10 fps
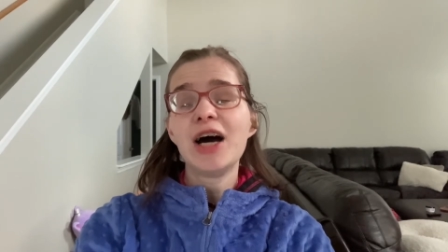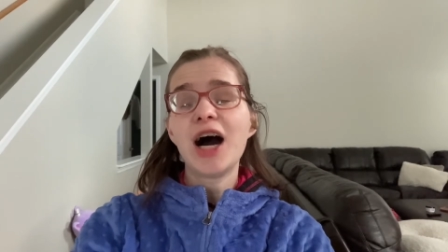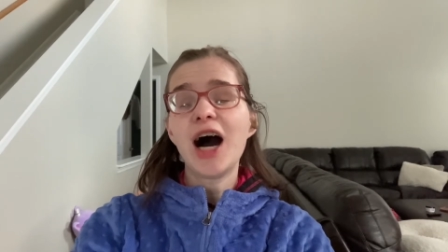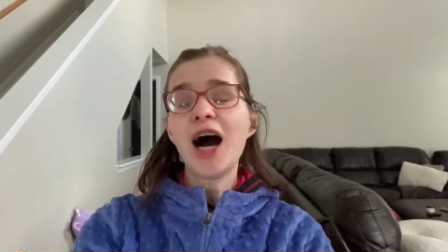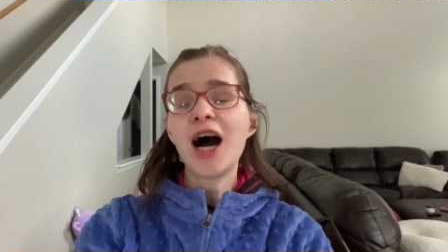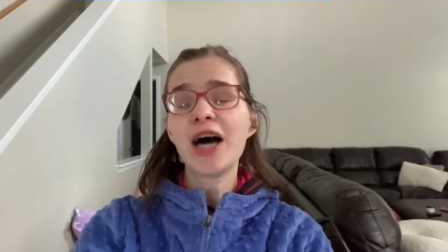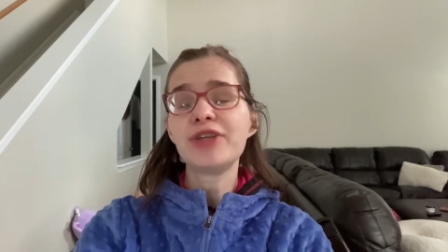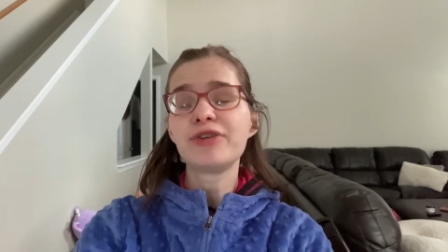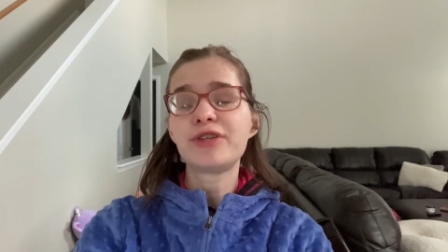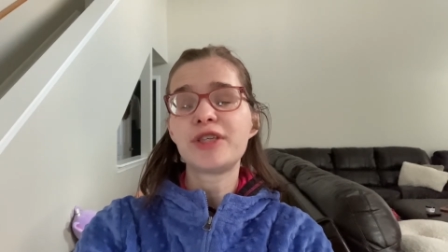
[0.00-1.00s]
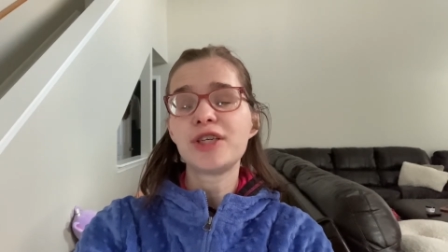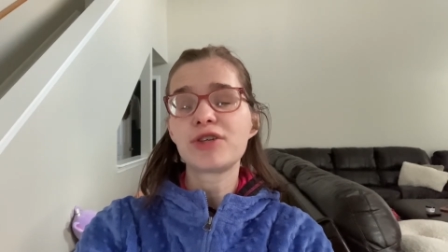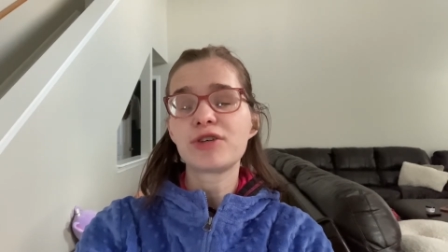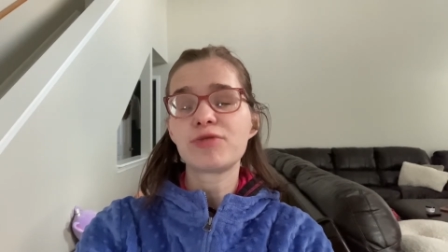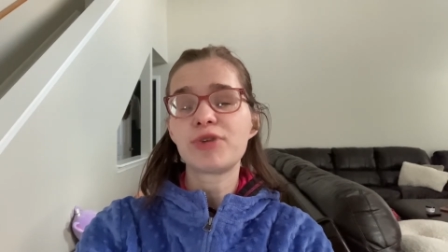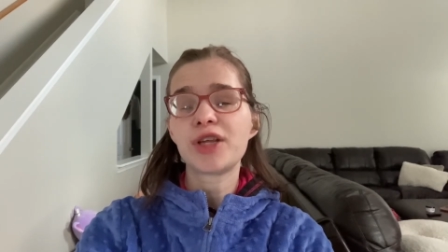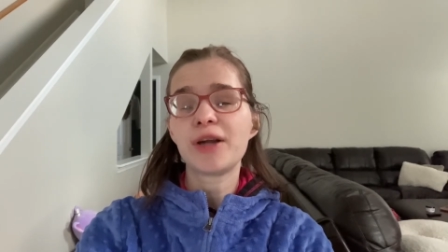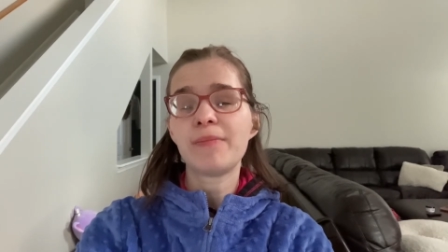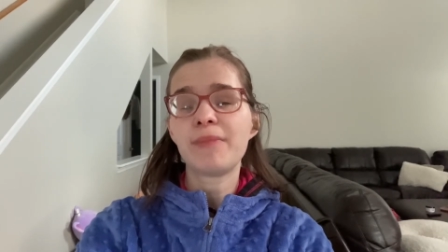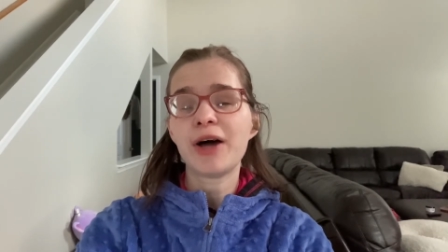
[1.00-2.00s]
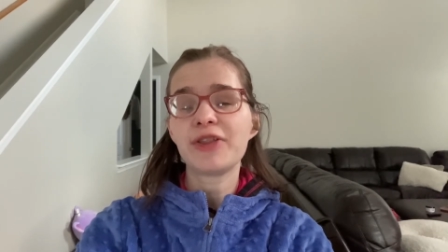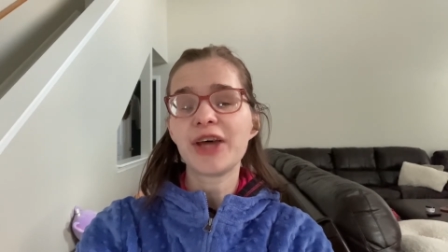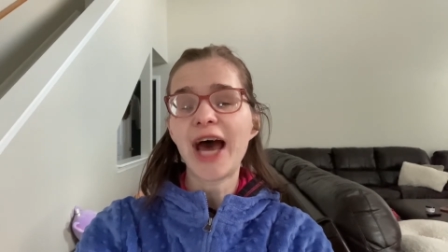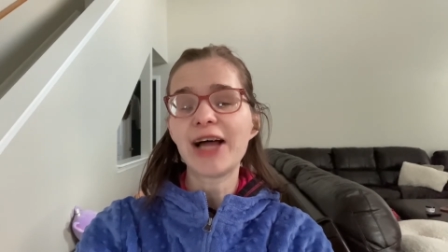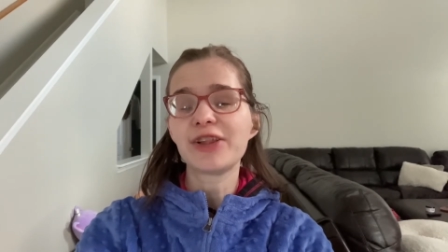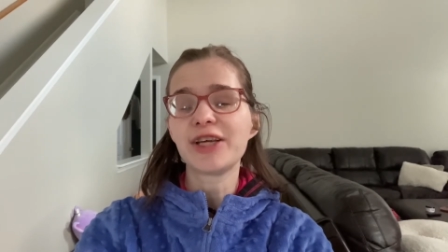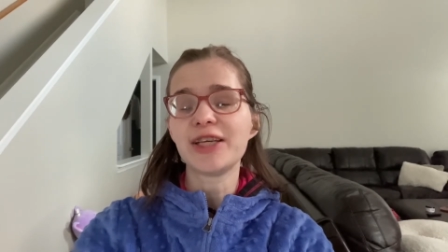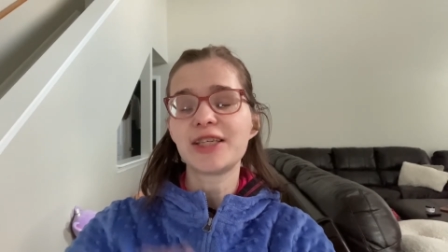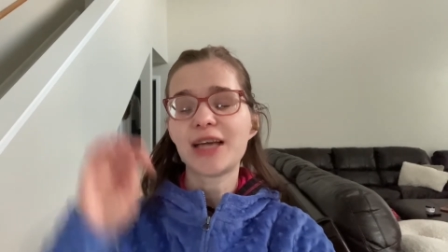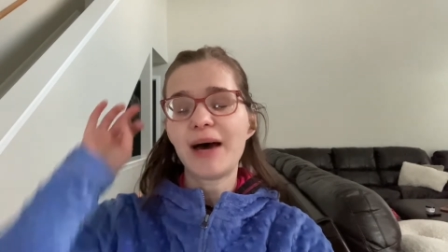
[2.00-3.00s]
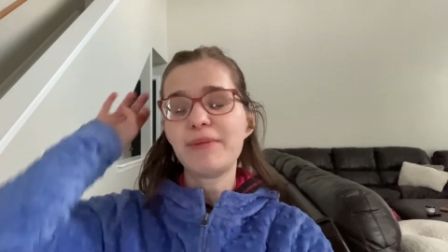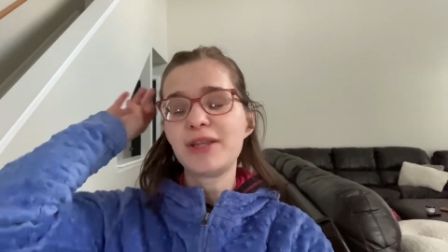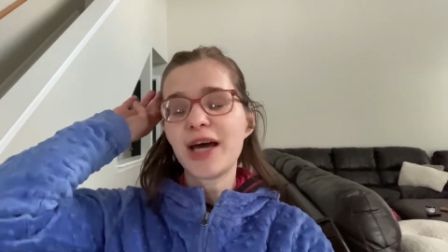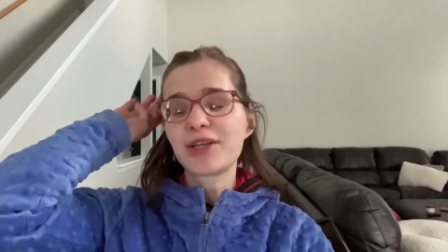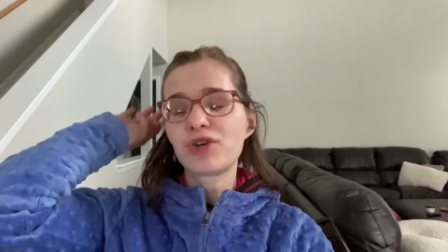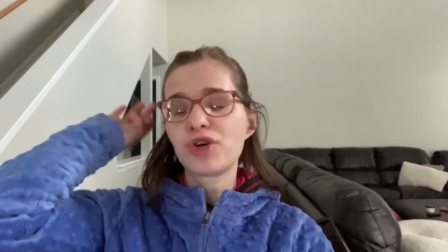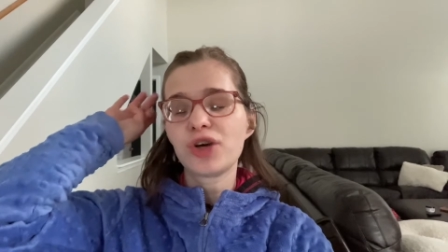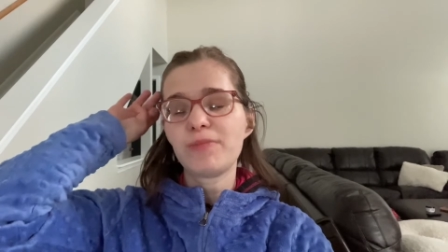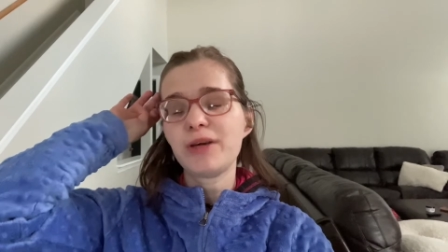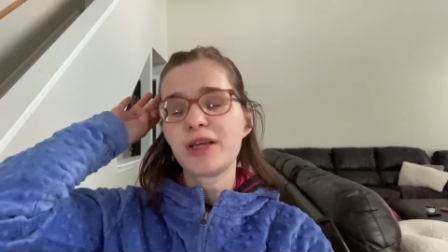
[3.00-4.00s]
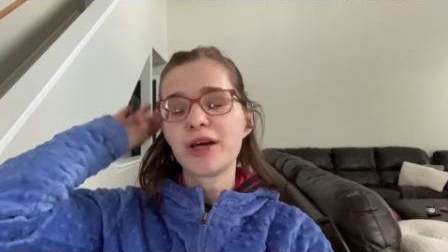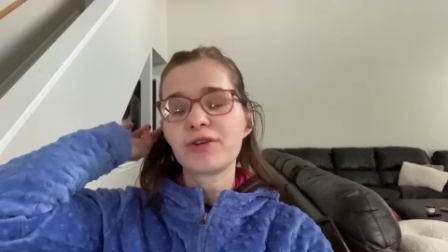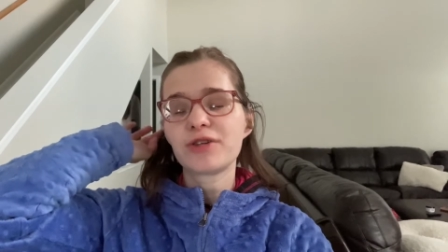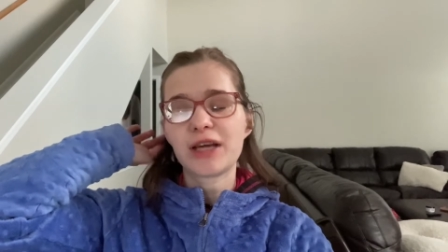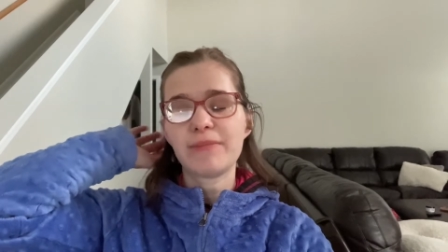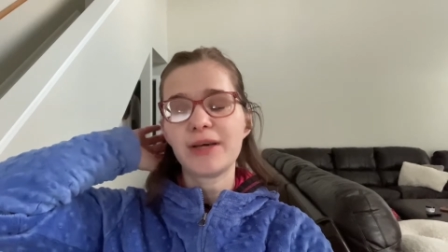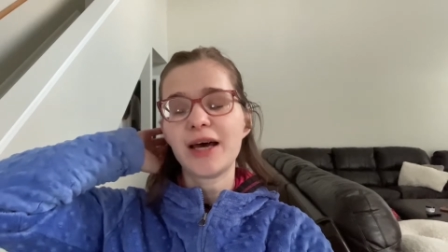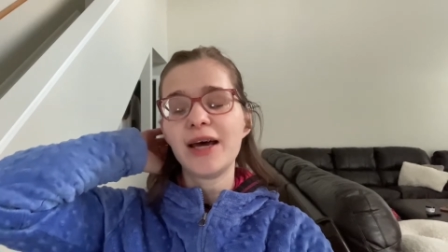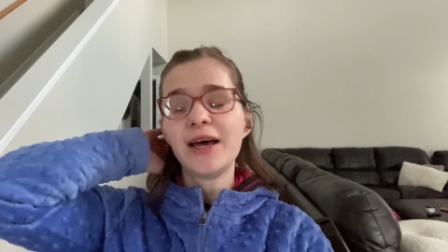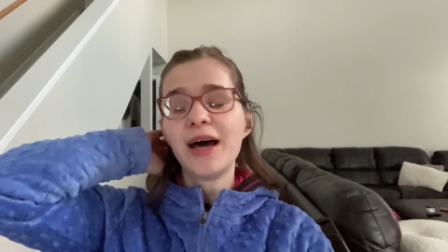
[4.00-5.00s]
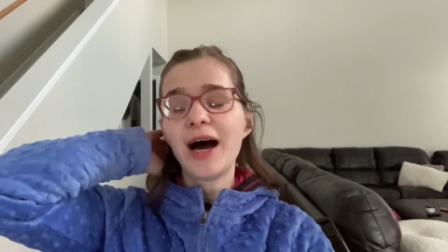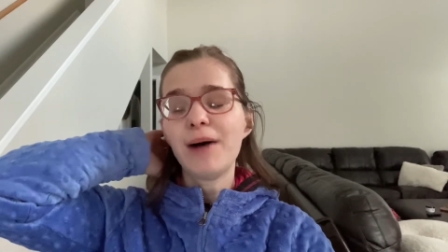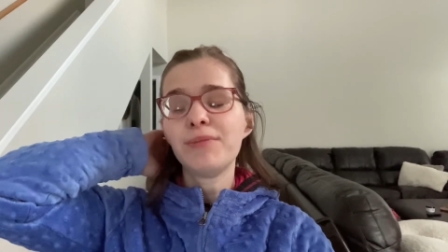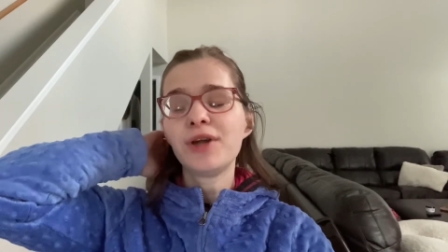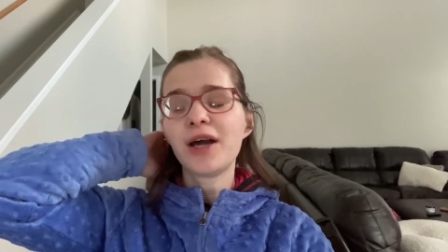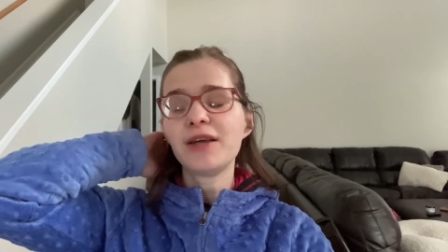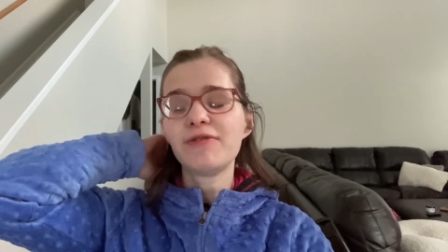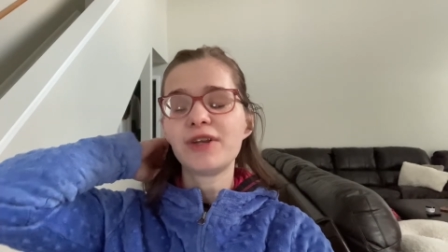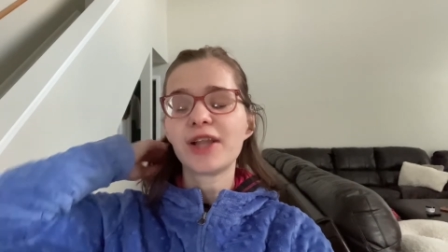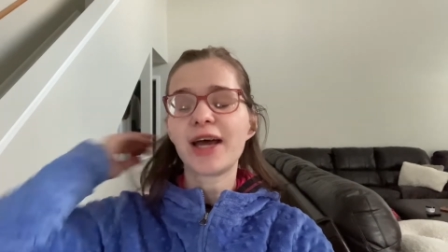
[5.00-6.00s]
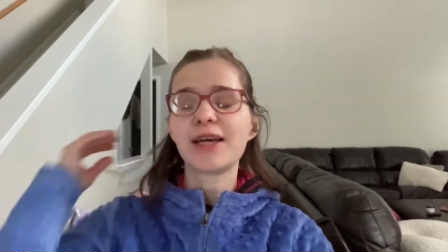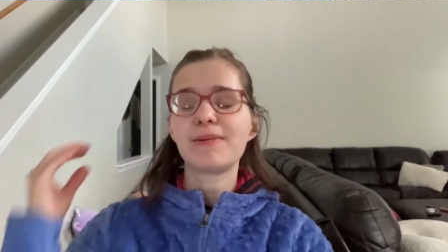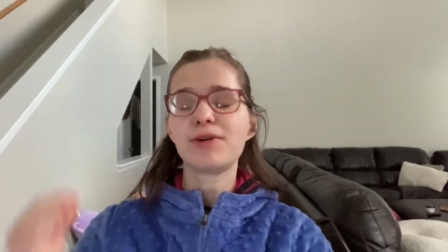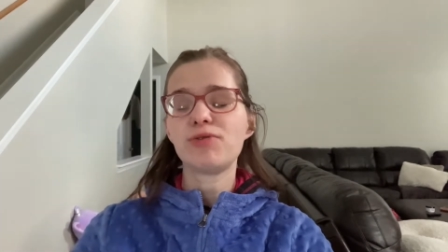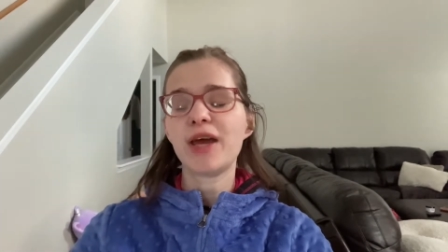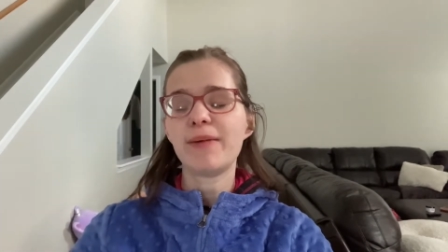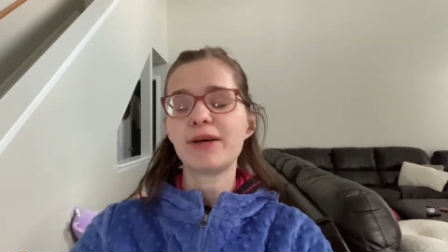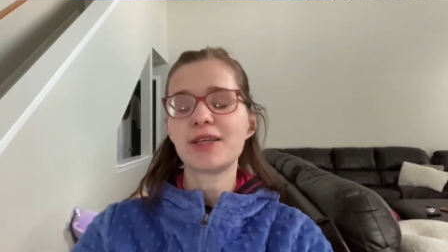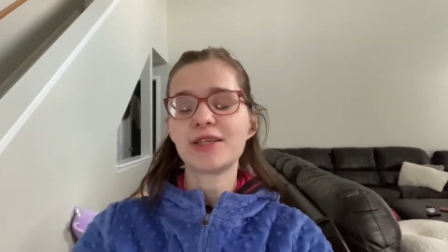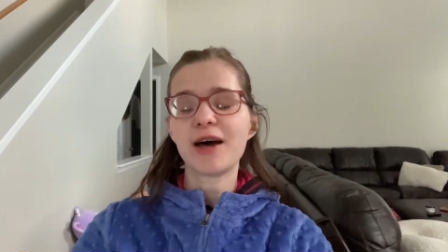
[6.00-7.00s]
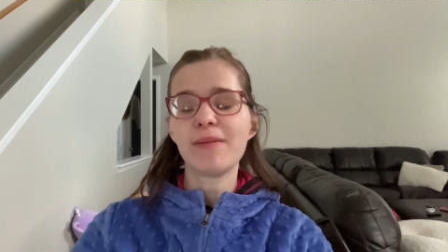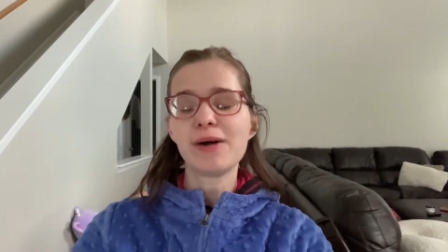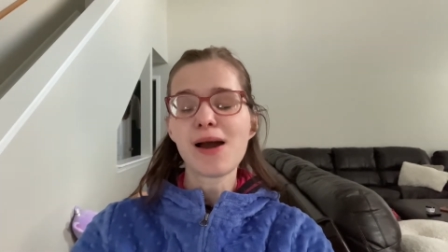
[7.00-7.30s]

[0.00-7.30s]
100 seizures within a month, at least. I mean, that could be an understatement. I'm not even like, you can't make this up.